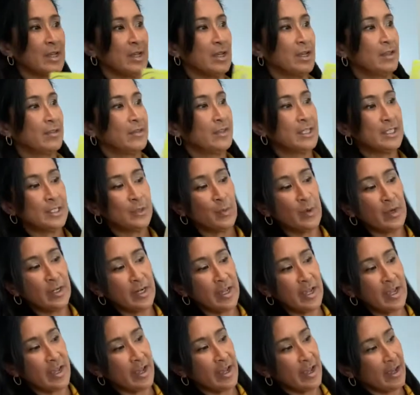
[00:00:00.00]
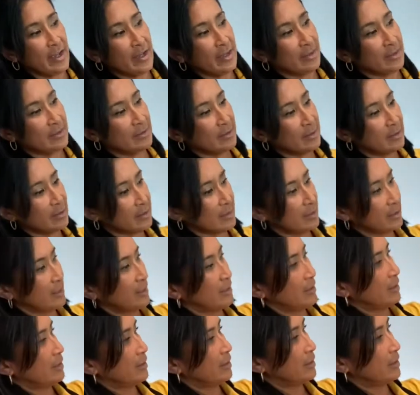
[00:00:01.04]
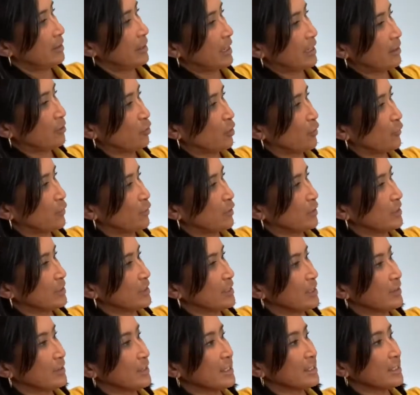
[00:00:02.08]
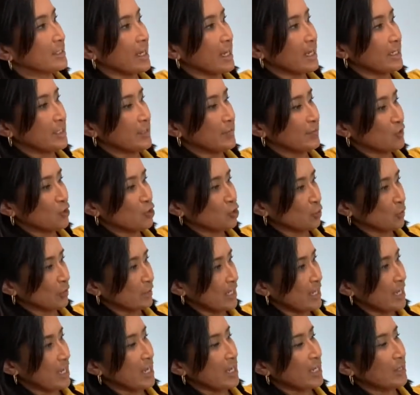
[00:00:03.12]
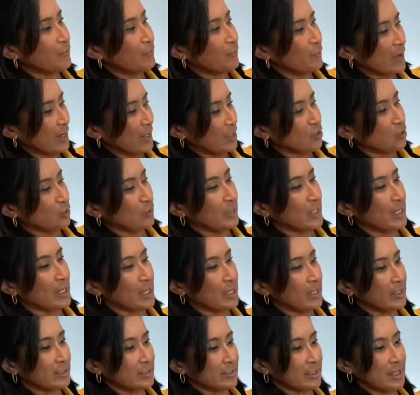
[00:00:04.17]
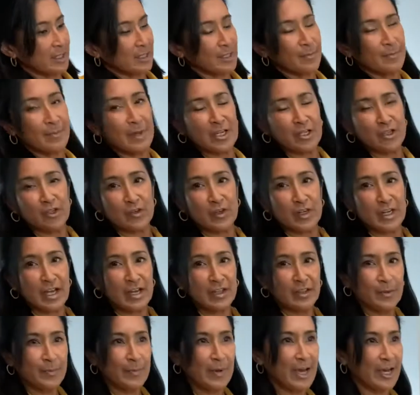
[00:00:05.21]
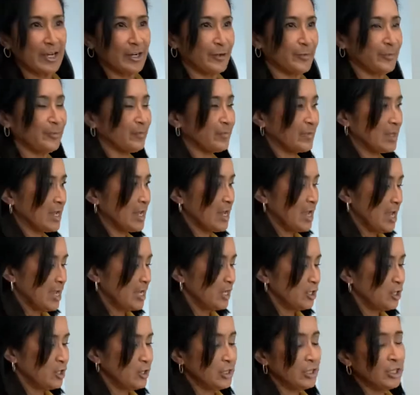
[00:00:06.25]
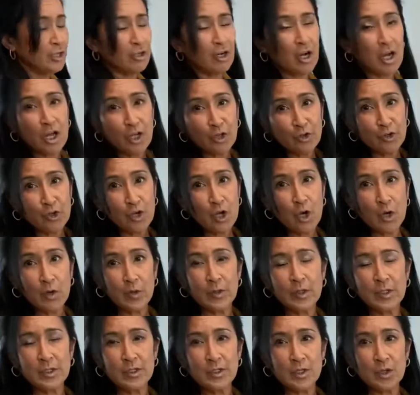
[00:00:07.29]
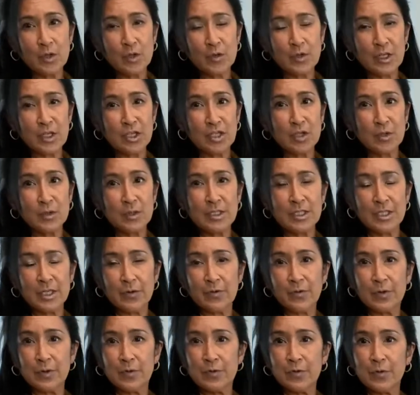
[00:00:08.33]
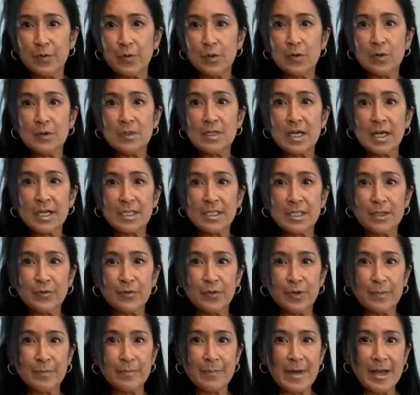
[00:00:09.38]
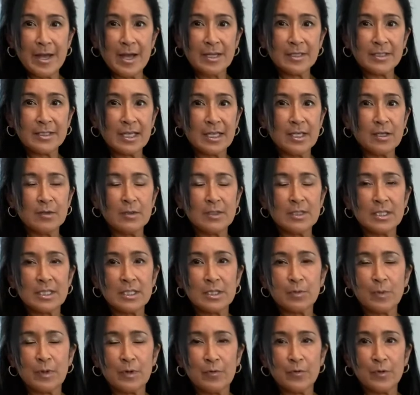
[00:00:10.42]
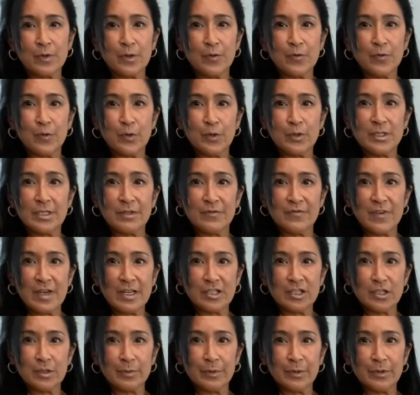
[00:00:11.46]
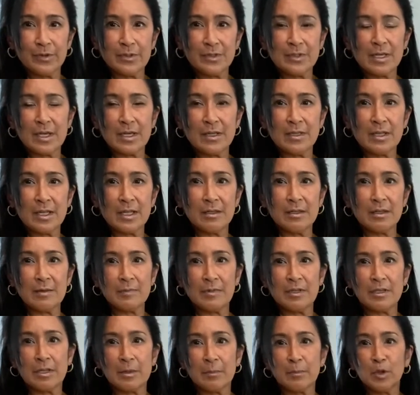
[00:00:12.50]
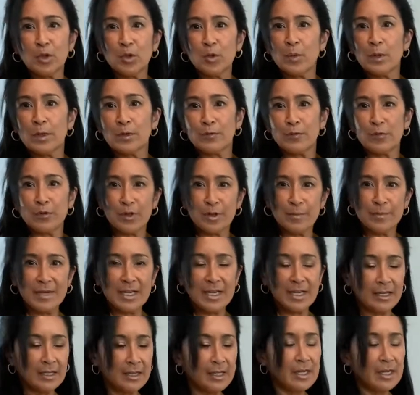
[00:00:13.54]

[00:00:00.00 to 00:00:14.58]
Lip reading: This one has, I don't know if you can see it, the size of a julienne, fine julienne. It's got the measuring on the bottom. They're color coded, so you can use different foods on different mats. I use this one for the fruits and vegetables, and then the blue one for the meat.